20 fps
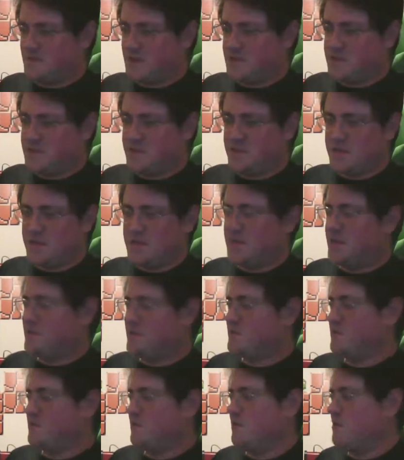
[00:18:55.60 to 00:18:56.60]
watching the
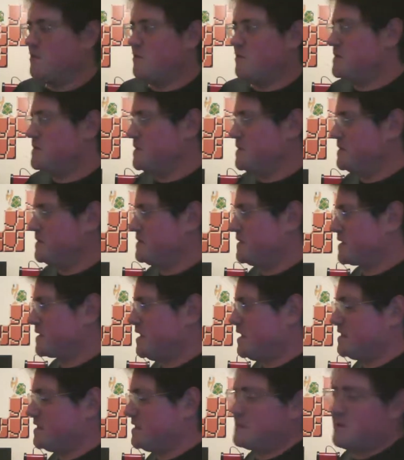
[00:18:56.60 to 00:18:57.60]
kids grow up is a
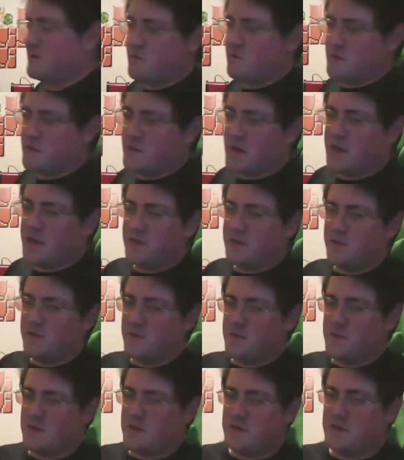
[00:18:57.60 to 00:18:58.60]
constant reminder for
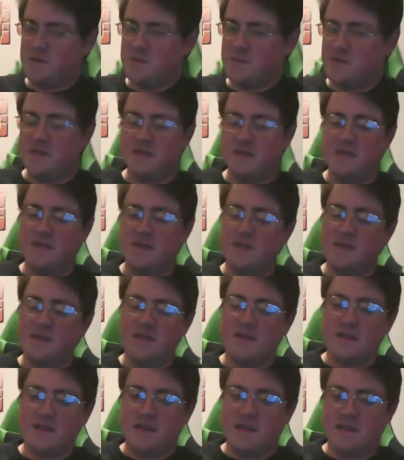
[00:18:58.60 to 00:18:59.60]
me. But
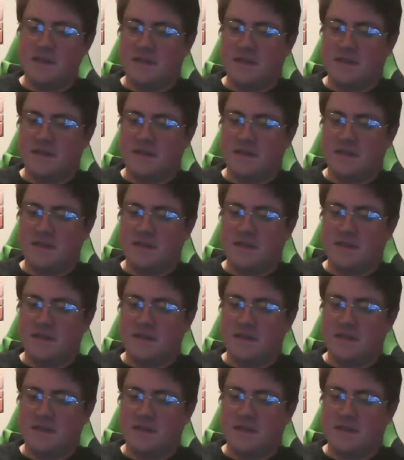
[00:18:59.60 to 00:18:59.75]
the